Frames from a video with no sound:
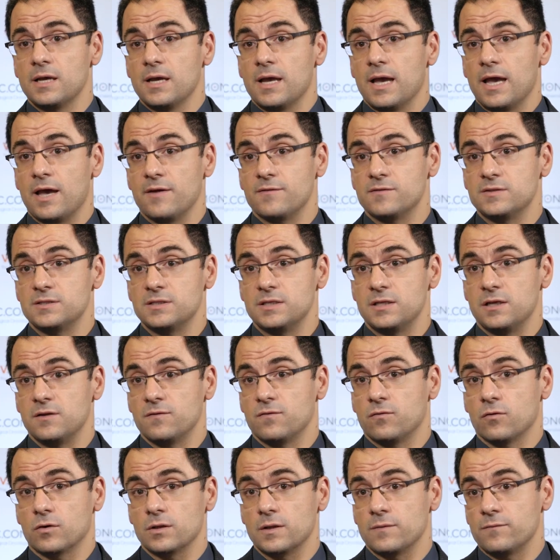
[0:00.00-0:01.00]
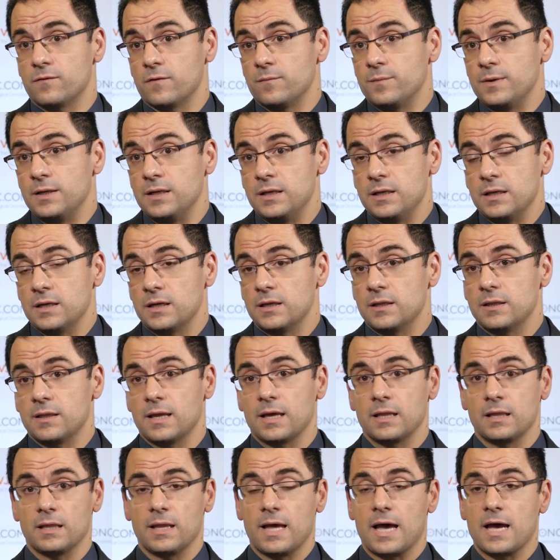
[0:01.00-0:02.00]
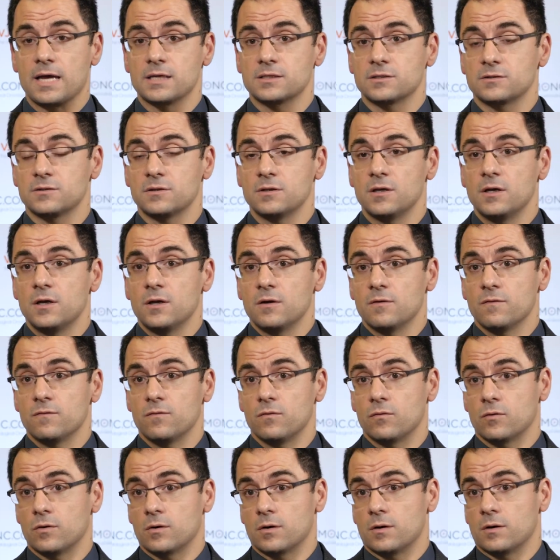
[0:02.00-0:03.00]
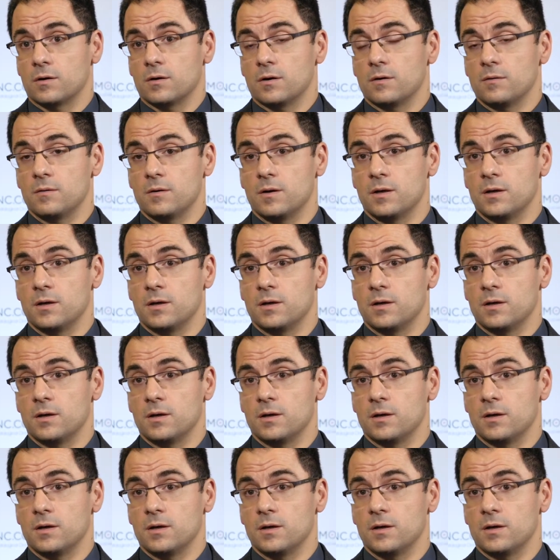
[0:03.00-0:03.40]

have CD4 lymphopenia that lasts for